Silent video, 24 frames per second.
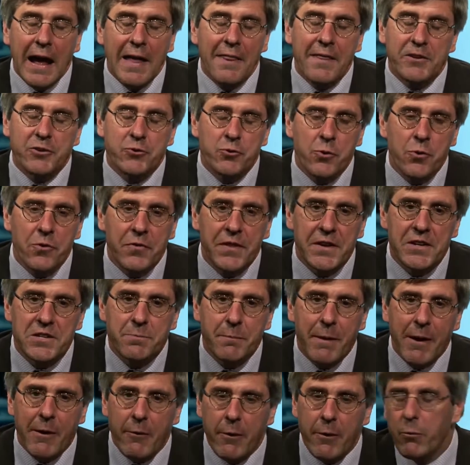And the truth
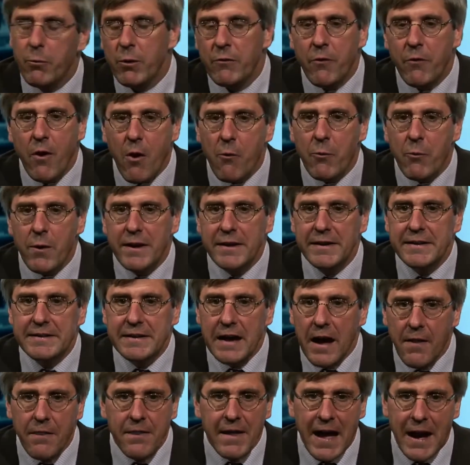is, Mary, we've already done